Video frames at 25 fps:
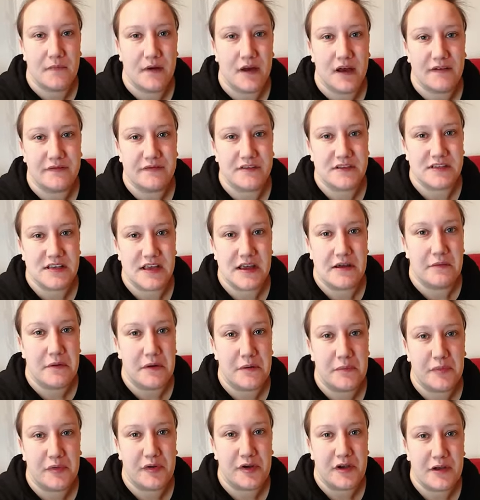I have to say it
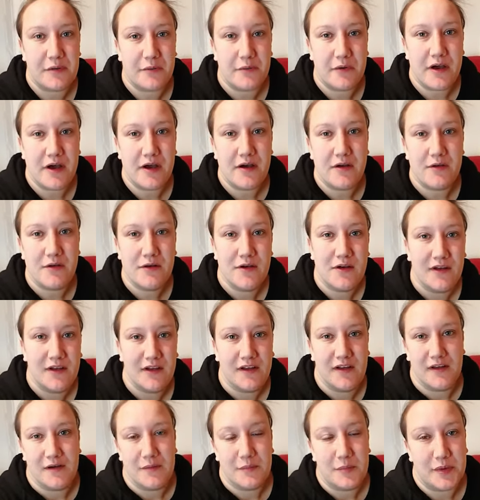went pretty well
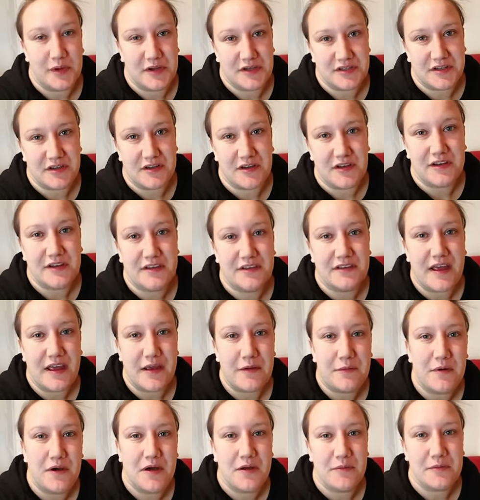but it's only
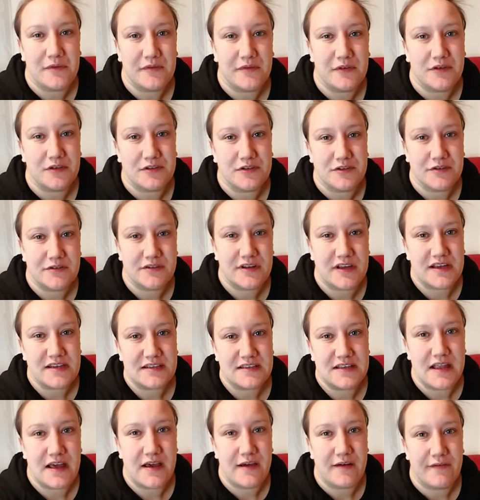day one we've got two
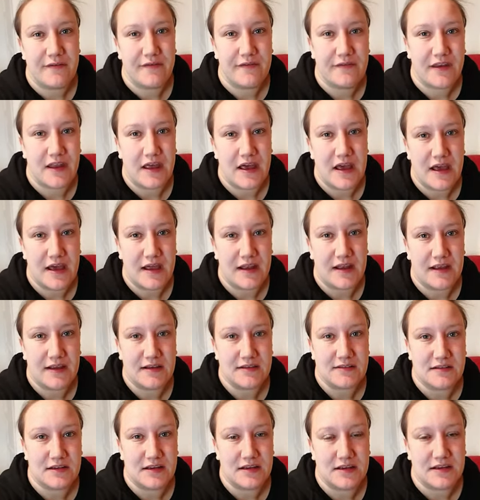days left and
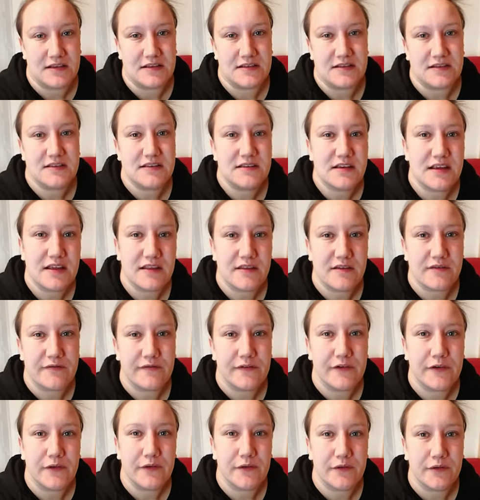as I can see the
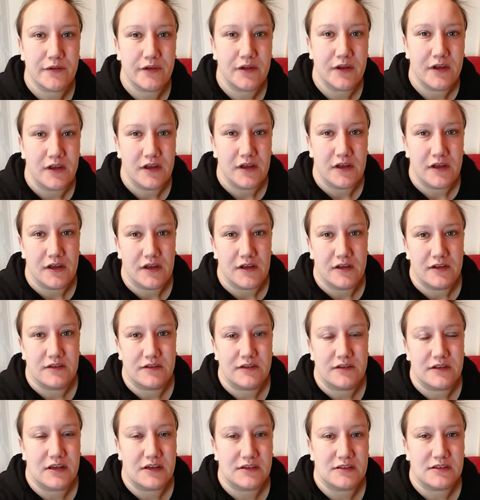food
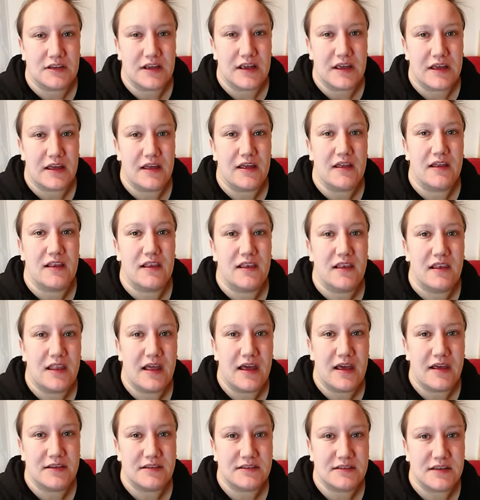does get
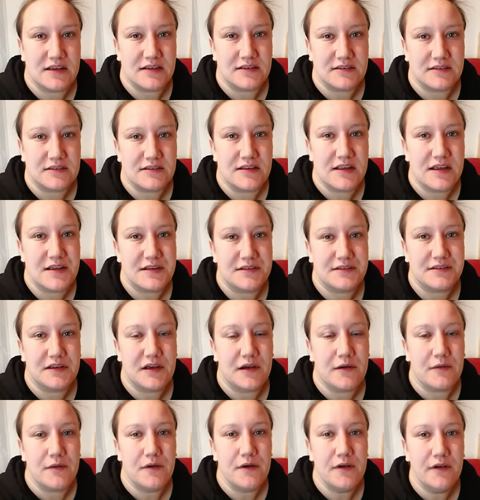less as the days
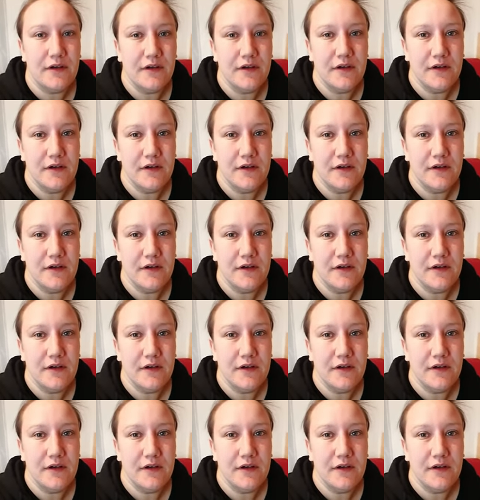go on.